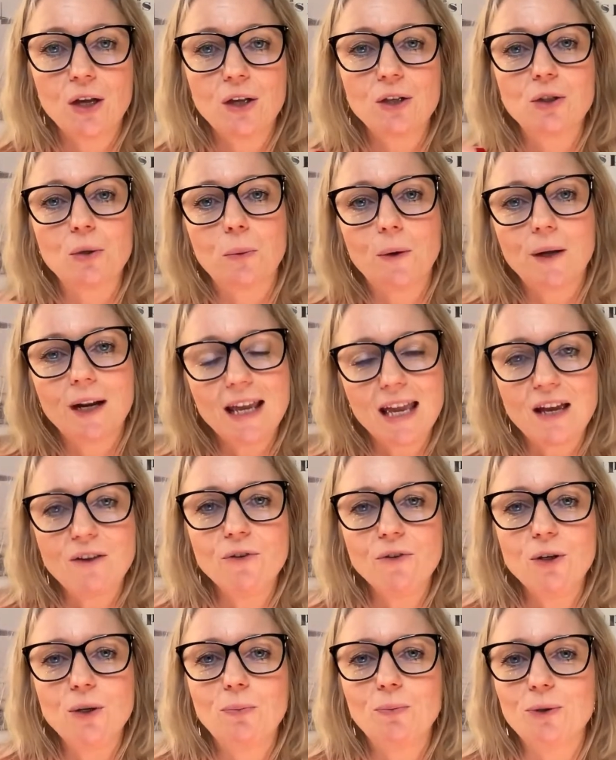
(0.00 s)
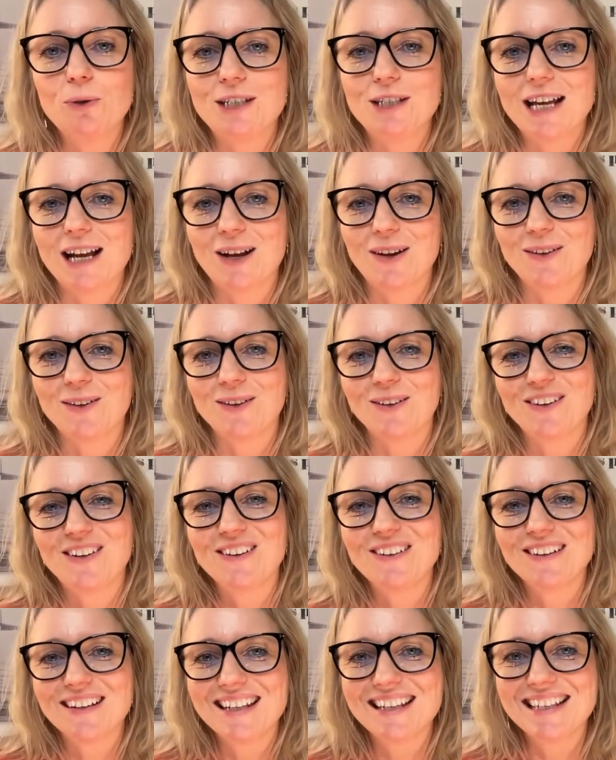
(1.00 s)
So whatever you put down on
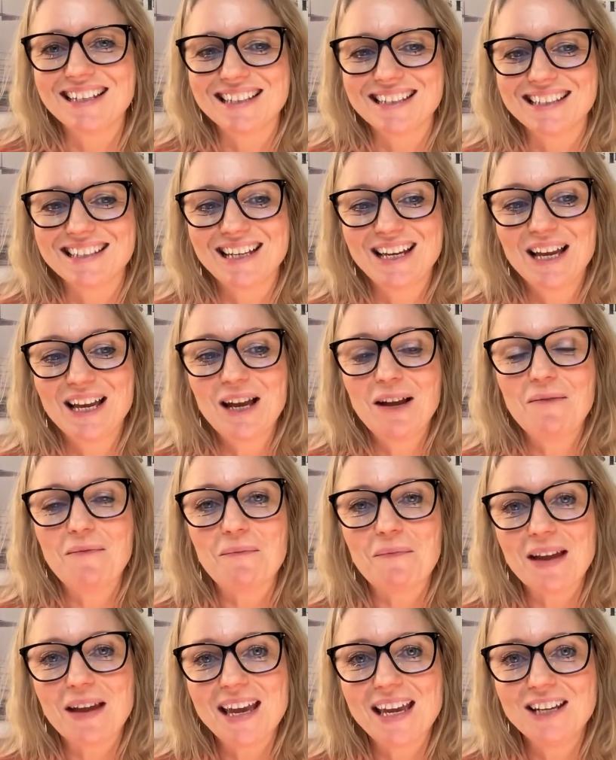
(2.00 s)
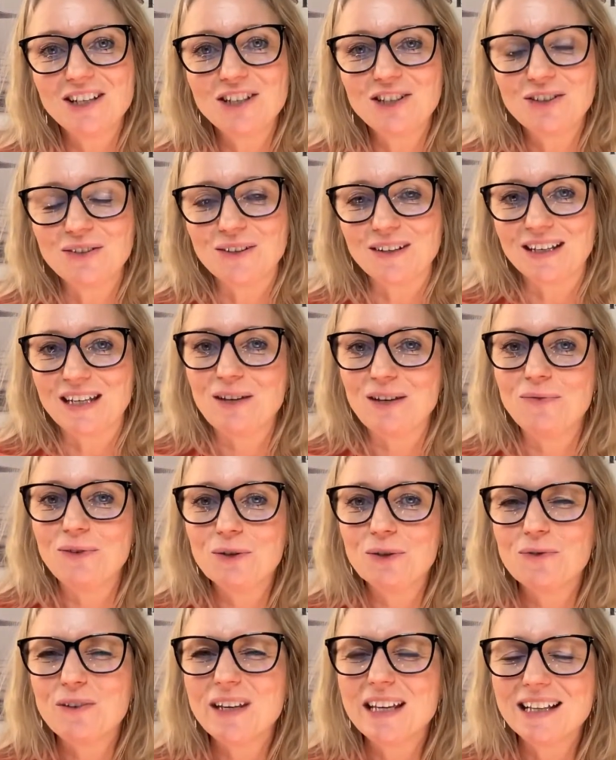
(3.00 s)
your list, make sure, if
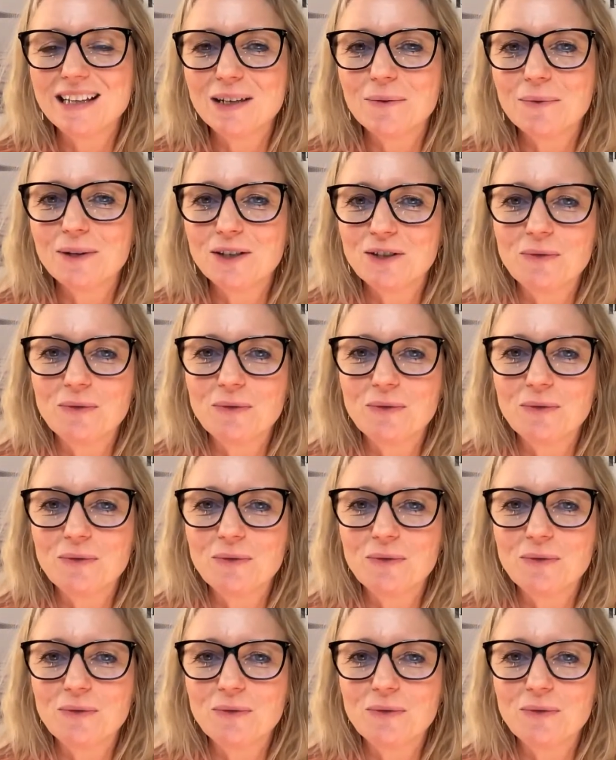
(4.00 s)
you really want